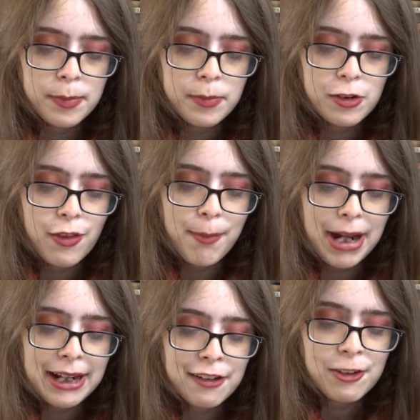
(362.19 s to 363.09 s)
the
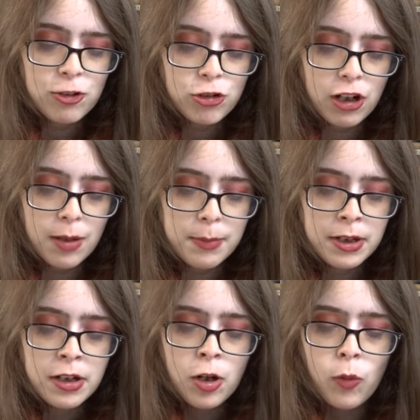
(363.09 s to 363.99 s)
back of shop,
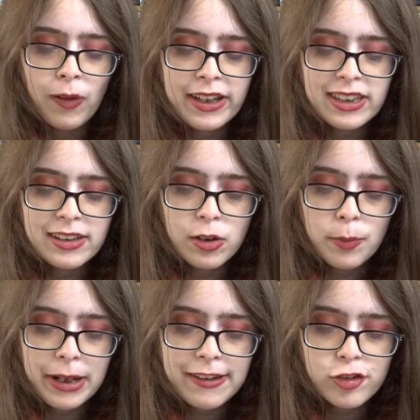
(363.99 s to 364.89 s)
where he knelt
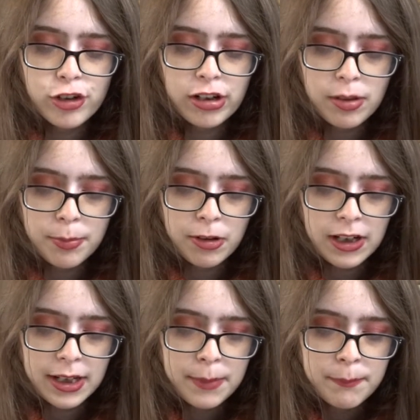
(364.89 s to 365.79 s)
by the chair to pray.